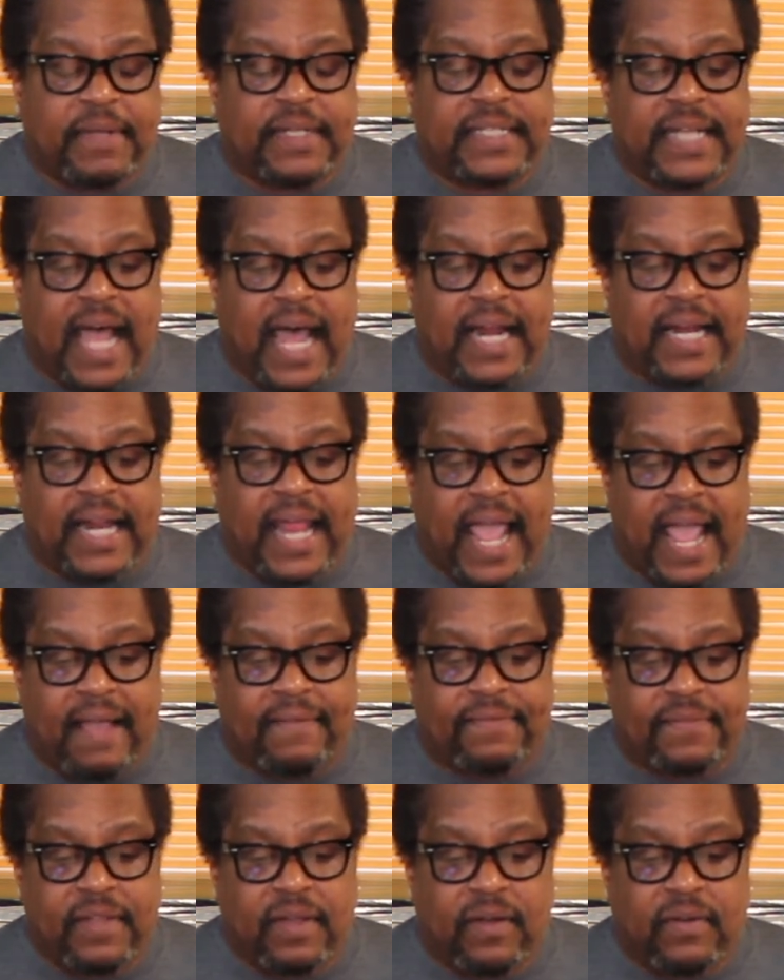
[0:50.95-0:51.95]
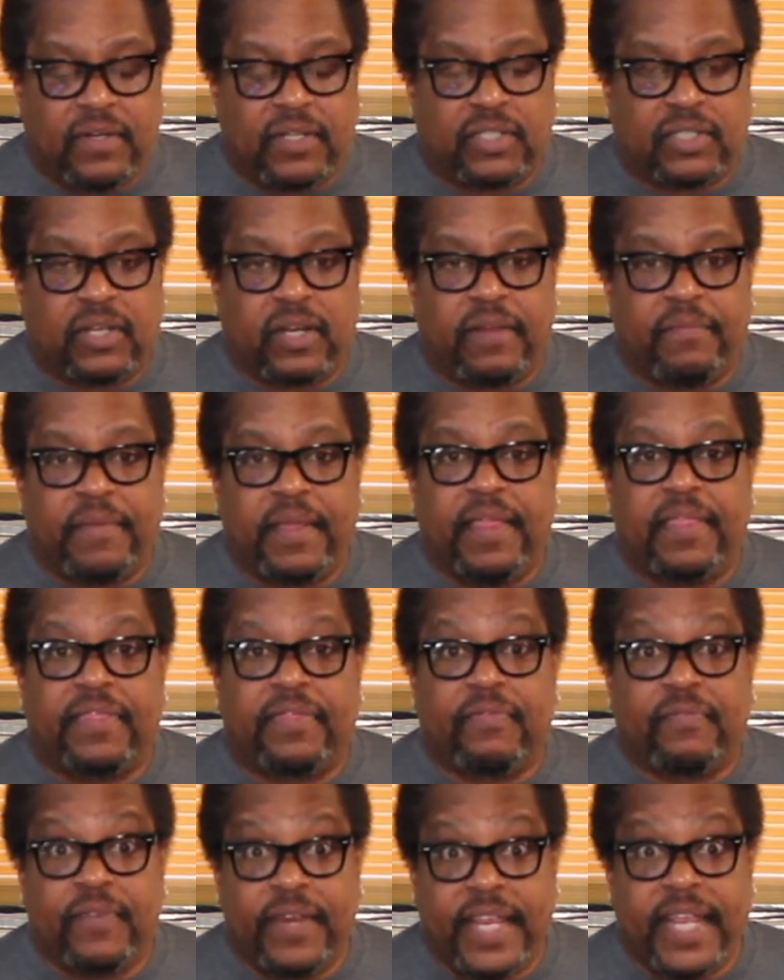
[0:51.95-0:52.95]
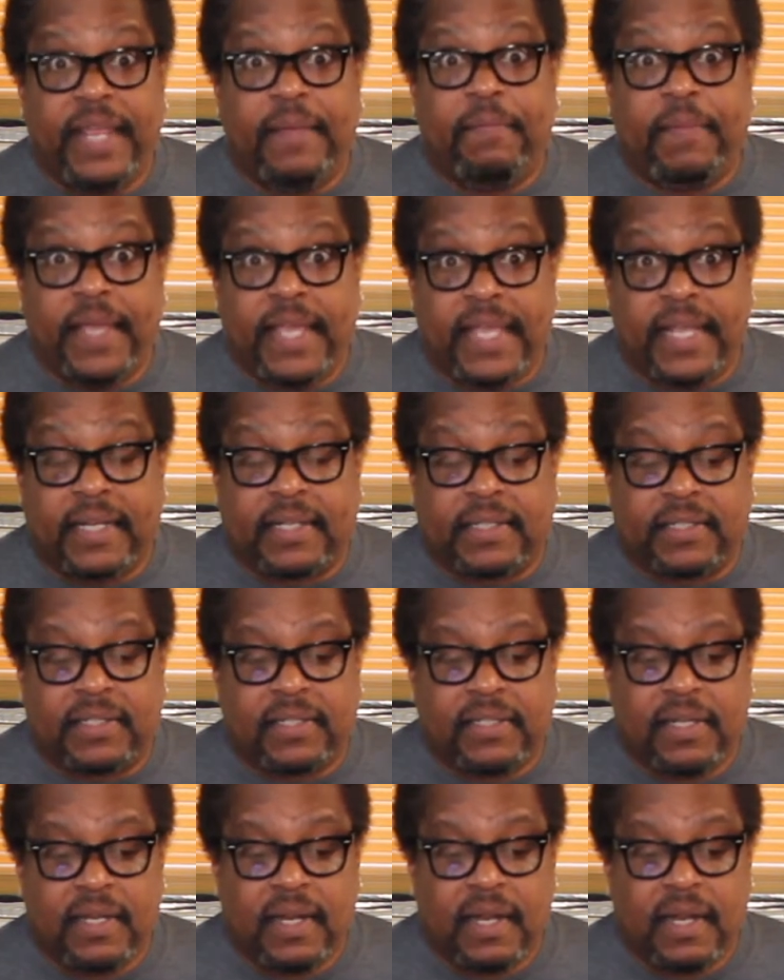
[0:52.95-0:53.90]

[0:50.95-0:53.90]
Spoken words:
a dotted half note is going to be 3 beats.